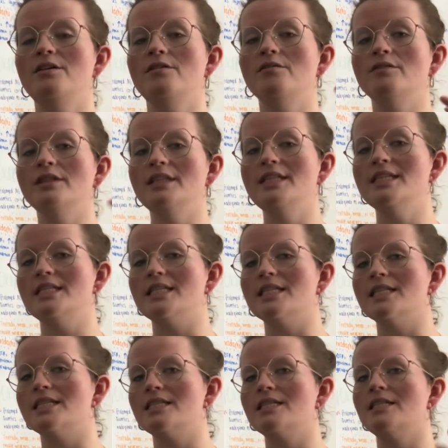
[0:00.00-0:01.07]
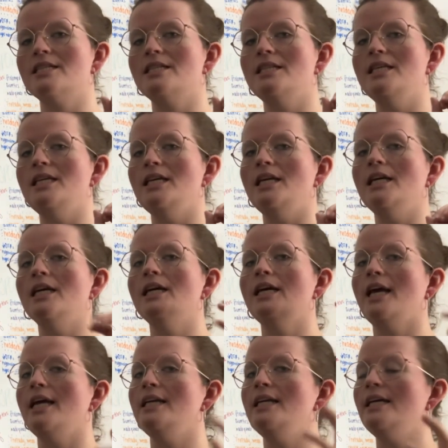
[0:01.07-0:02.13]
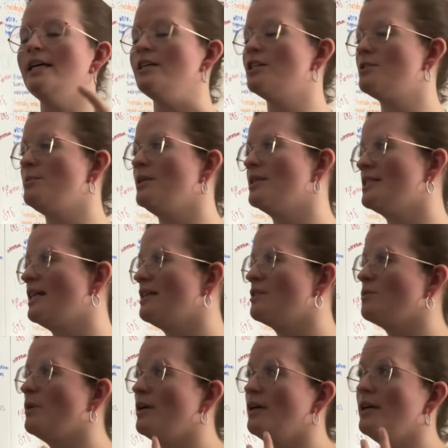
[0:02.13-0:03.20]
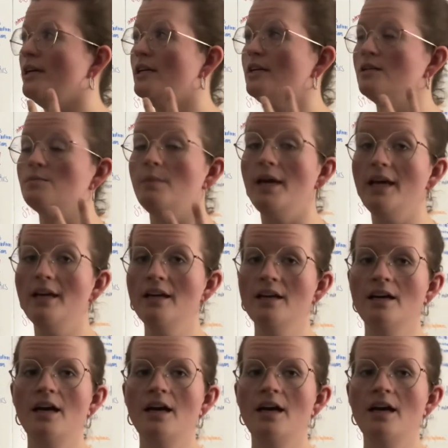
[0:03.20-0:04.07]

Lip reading: releases the ADH because that is where it is made,